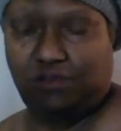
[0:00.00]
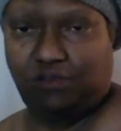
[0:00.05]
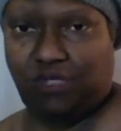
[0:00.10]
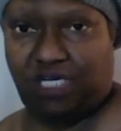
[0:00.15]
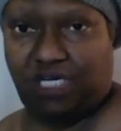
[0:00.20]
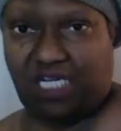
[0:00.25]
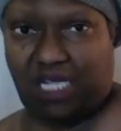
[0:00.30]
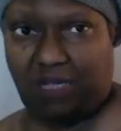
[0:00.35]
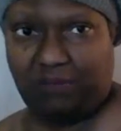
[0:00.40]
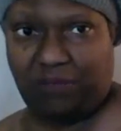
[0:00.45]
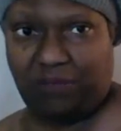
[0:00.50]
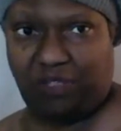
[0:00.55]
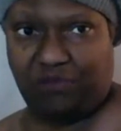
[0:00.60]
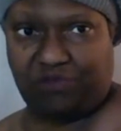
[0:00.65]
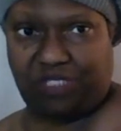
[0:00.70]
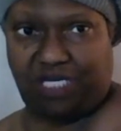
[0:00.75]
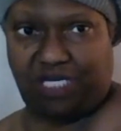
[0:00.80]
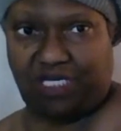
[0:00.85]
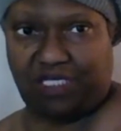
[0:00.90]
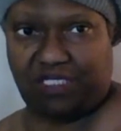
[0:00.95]
What I'm
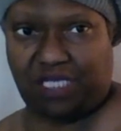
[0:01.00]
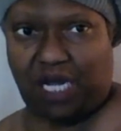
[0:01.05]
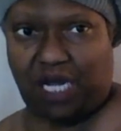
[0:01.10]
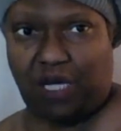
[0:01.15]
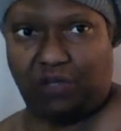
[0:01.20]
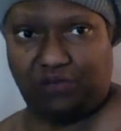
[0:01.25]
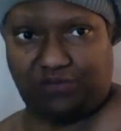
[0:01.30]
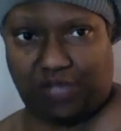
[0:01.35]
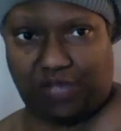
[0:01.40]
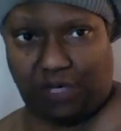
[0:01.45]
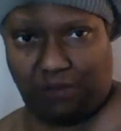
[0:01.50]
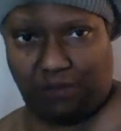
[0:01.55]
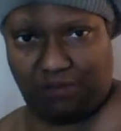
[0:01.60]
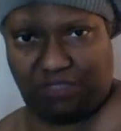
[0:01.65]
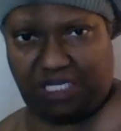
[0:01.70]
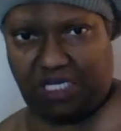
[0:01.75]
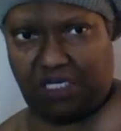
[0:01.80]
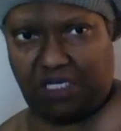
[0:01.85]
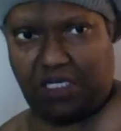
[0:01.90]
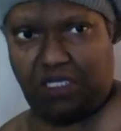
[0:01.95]
gonna tell the dog?
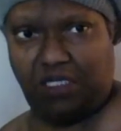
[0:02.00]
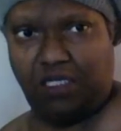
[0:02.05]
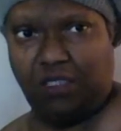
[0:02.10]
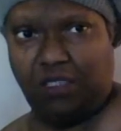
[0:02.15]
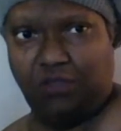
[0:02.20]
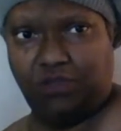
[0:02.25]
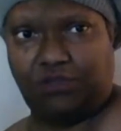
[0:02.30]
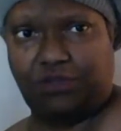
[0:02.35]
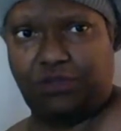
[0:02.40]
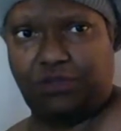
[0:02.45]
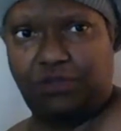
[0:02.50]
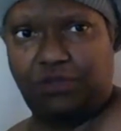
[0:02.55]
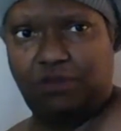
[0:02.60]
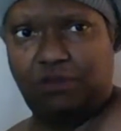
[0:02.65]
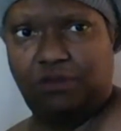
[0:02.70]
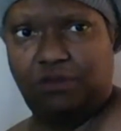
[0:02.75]
Don't get her loose.